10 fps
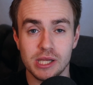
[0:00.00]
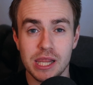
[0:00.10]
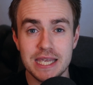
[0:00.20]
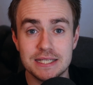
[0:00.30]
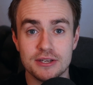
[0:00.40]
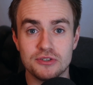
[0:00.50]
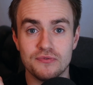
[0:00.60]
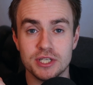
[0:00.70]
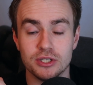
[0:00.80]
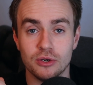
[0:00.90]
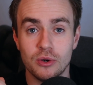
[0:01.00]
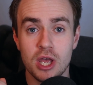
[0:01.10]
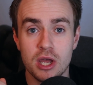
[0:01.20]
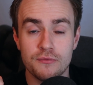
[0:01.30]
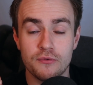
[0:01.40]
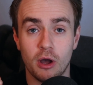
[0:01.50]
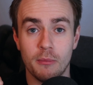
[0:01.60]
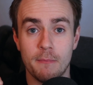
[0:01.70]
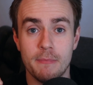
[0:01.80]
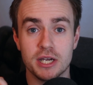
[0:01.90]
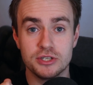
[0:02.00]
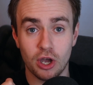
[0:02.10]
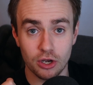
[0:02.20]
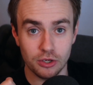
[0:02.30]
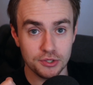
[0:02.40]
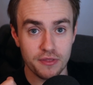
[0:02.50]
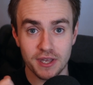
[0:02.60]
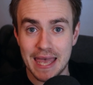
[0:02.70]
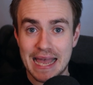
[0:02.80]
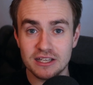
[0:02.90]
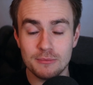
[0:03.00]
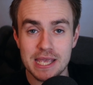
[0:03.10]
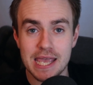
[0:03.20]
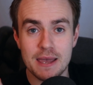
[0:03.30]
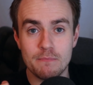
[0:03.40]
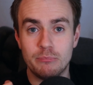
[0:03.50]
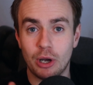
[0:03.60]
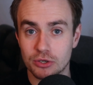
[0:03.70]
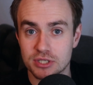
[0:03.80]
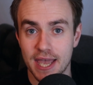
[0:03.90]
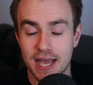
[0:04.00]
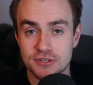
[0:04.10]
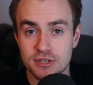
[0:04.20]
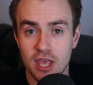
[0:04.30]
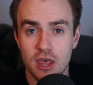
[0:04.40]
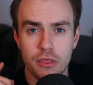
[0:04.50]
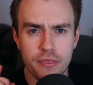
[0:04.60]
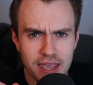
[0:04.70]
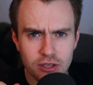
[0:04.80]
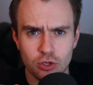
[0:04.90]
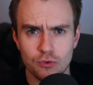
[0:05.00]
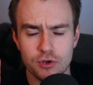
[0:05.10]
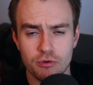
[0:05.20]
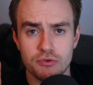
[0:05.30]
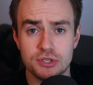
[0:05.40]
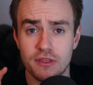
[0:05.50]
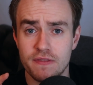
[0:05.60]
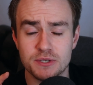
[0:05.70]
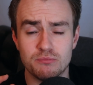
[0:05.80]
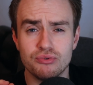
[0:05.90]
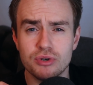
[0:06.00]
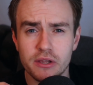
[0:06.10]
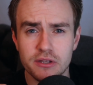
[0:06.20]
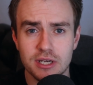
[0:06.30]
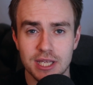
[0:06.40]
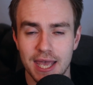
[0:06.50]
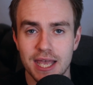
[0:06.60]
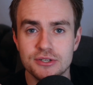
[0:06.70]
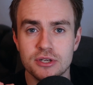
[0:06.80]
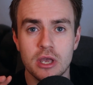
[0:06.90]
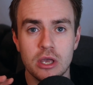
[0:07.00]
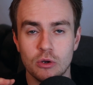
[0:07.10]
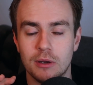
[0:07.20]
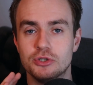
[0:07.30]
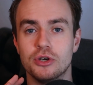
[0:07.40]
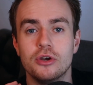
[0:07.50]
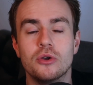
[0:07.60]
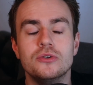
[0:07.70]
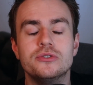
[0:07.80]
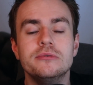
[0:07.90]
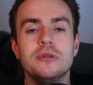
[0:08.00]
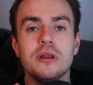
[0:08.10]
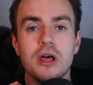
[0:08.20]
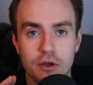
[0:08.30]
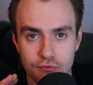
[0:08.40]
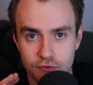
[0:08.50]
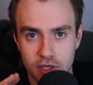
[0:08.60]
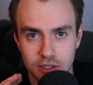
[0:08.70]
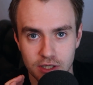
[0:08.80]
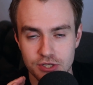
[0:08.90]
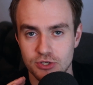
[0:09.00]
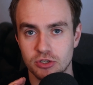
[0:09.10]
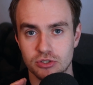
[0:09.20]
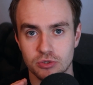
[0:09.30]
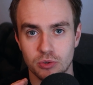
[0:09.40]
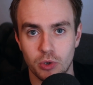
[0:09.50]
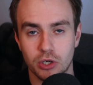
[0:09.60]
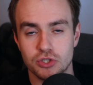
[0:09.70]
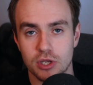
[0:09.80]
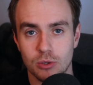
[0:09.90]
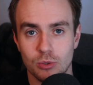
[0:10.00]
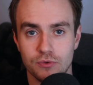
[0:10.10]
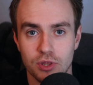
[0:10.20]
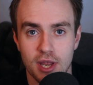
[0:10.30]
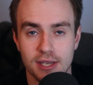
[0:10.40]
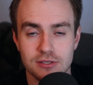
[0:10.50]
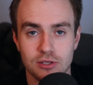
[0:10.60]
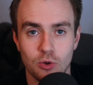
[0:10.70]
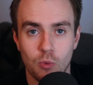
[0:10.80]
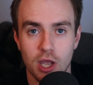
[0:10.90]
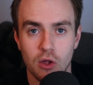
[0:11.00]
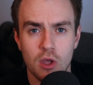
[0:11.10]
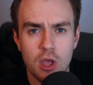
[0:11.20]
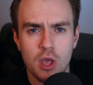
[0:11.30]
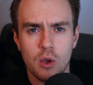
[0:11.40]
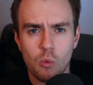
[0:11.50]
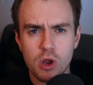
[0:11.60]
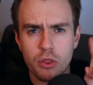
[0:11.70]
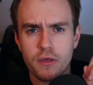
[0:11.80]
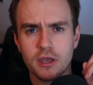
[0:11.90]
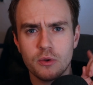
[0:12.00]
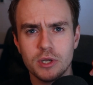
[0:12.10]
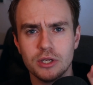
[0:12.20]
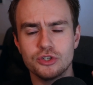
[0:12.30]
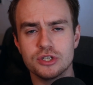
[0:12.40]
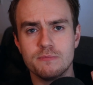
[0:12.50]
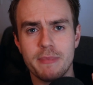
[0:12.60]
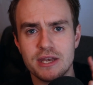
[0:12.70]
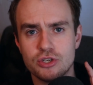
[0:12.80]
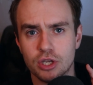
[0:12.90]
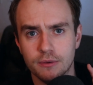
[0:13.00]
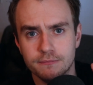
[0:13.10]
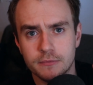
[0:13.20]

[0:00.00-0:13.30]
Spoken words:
latest video from Macdonald, the CalumAM Podcast. Thank you for your interest in this brilliant guest, who I'm sure you're going to love listening to and watching over the next little while. One thing I will just mention,